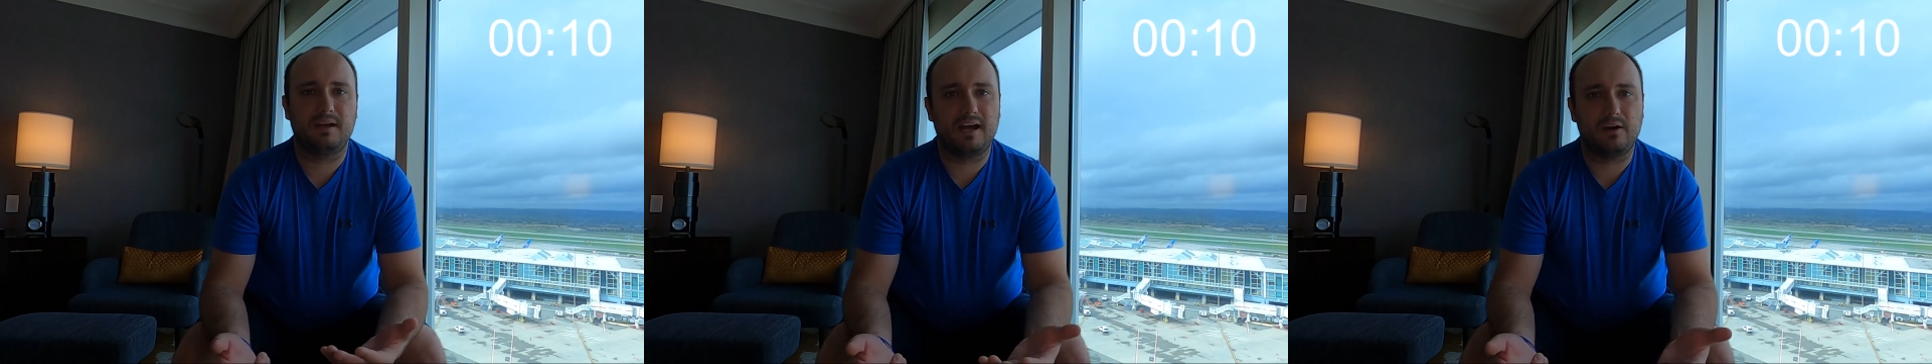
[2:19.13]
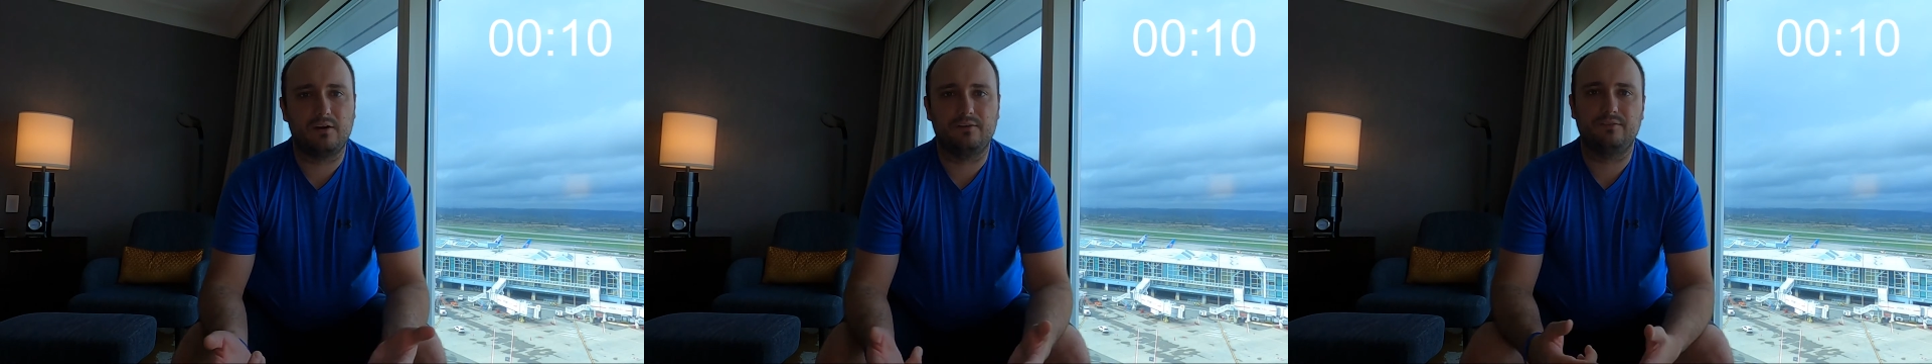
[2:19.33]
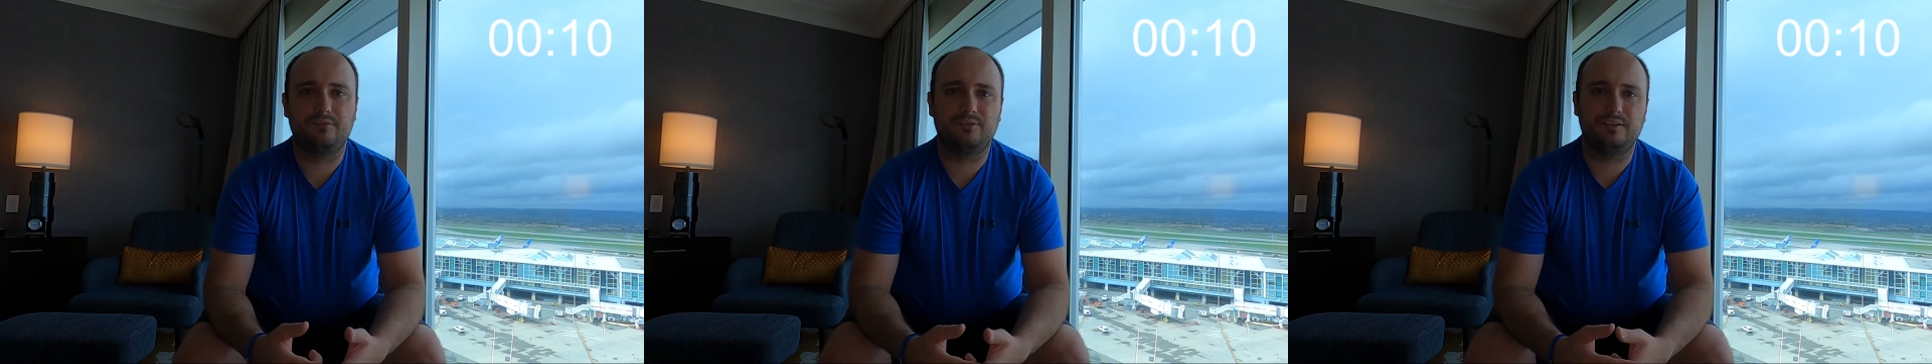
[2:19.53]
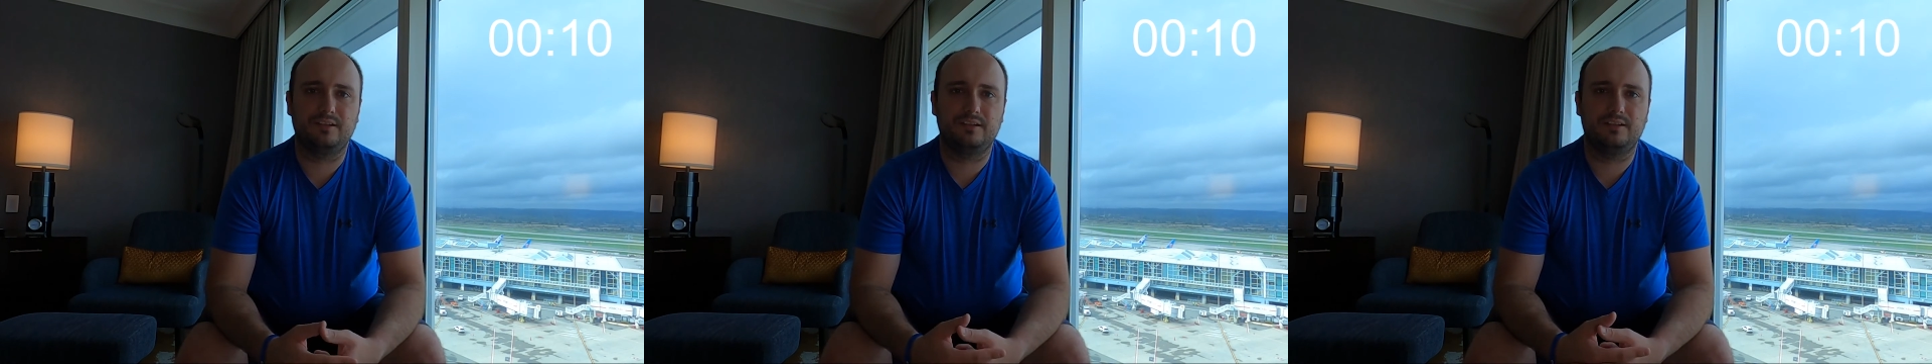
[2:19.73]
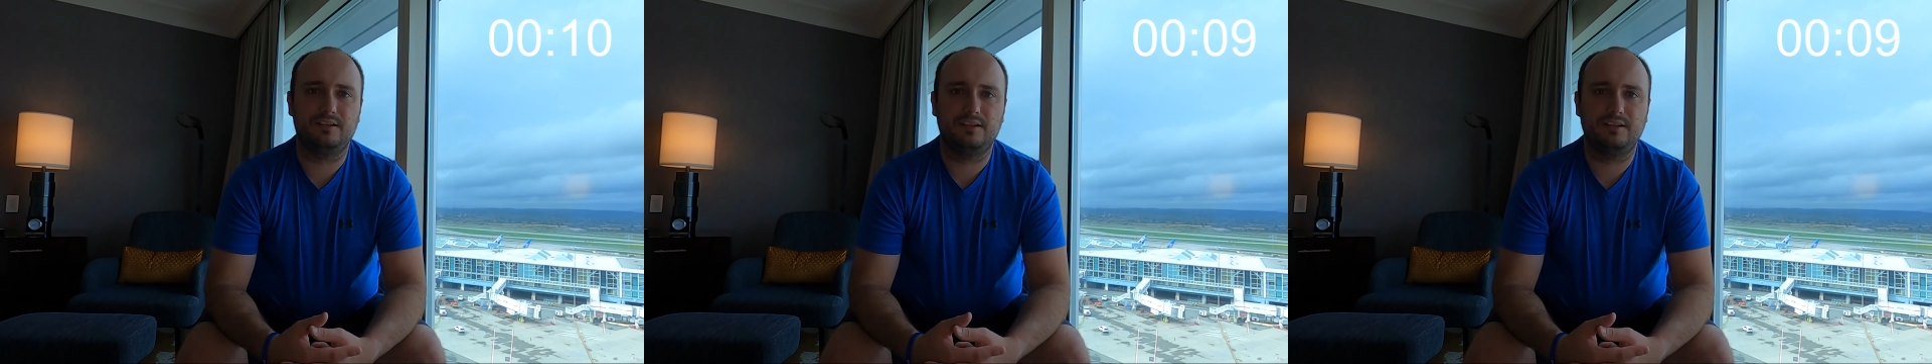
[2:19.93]
However, for
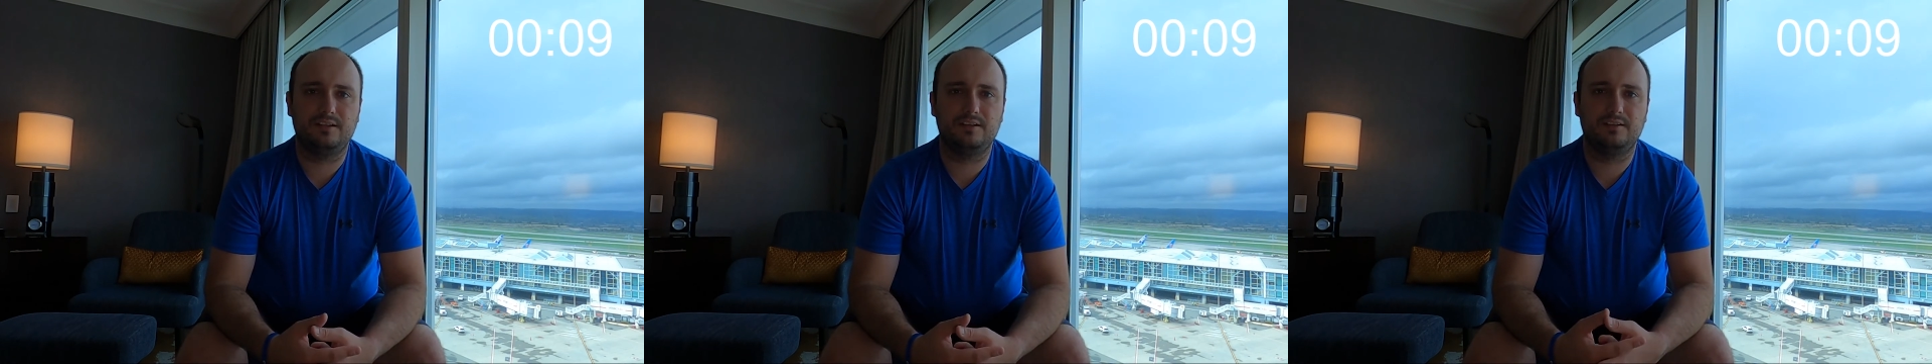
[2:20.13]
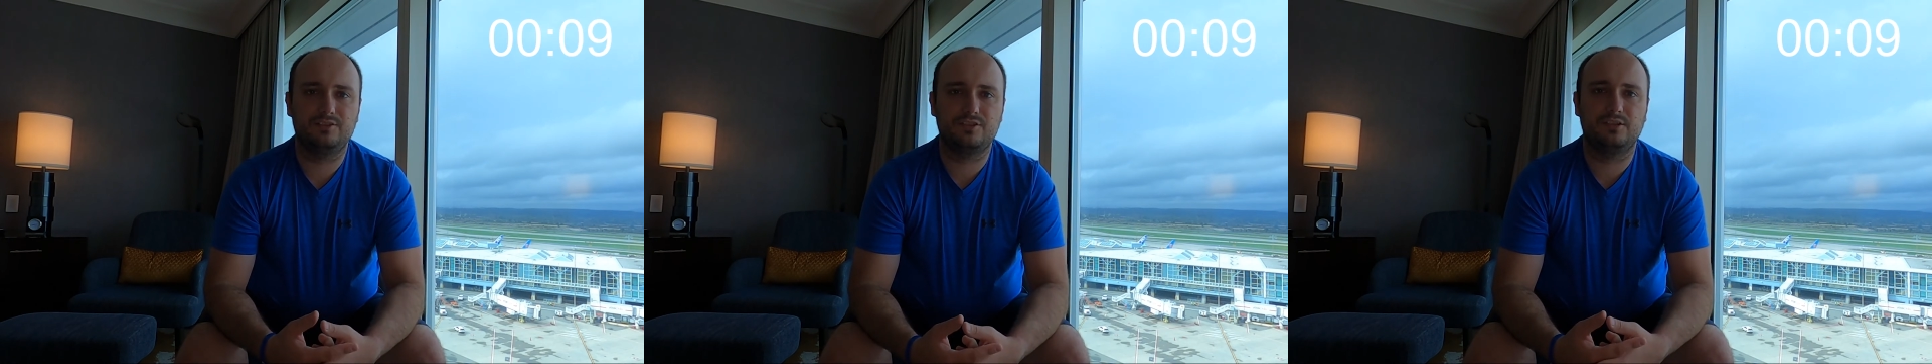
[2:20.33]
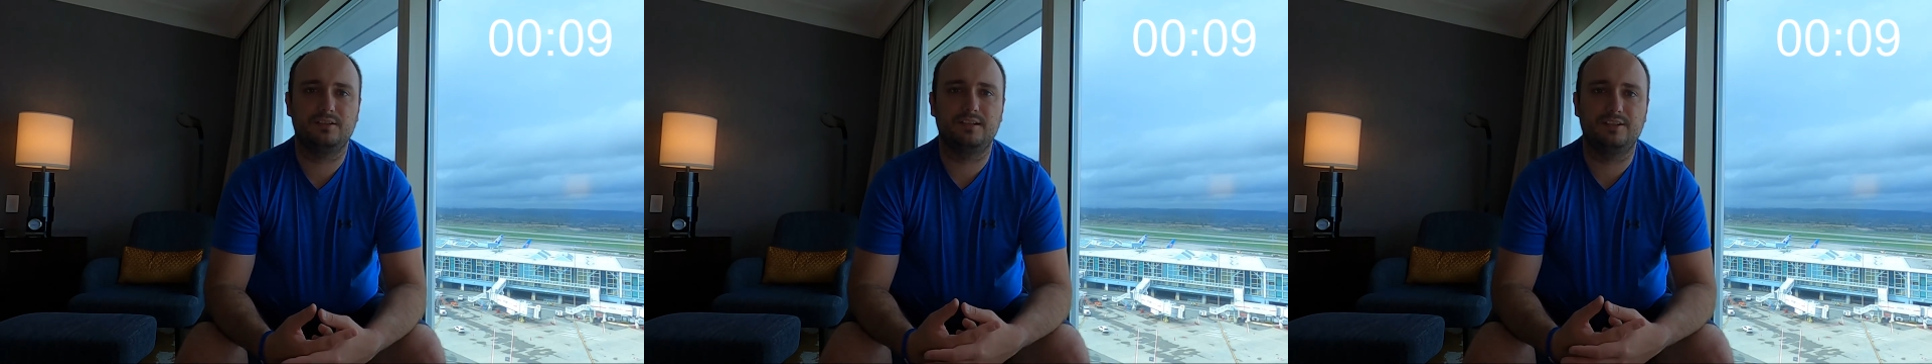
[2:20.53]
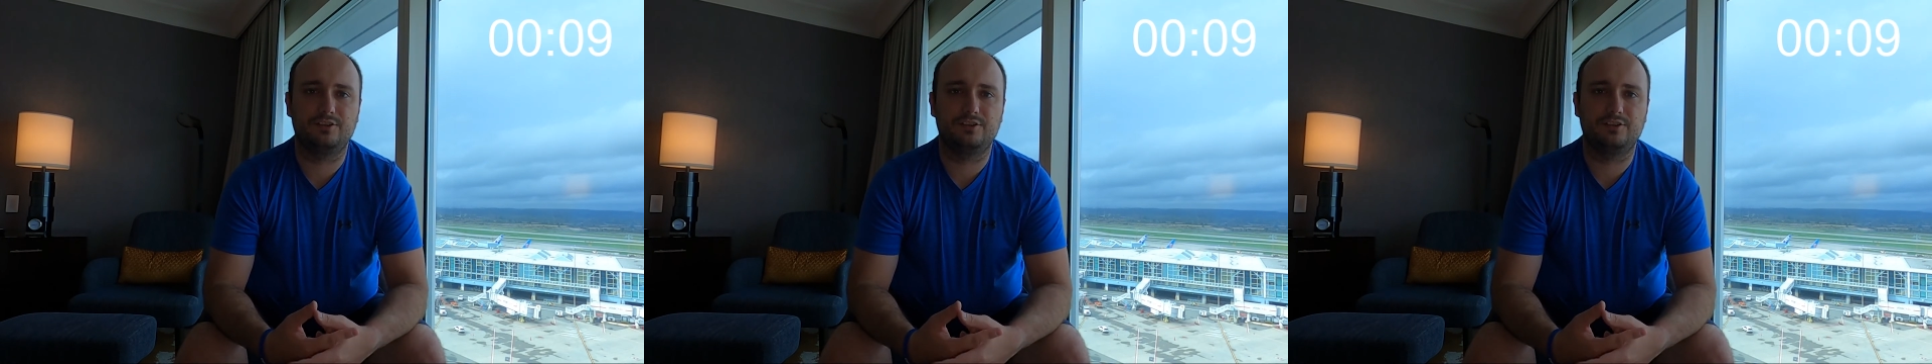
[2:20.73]
the initial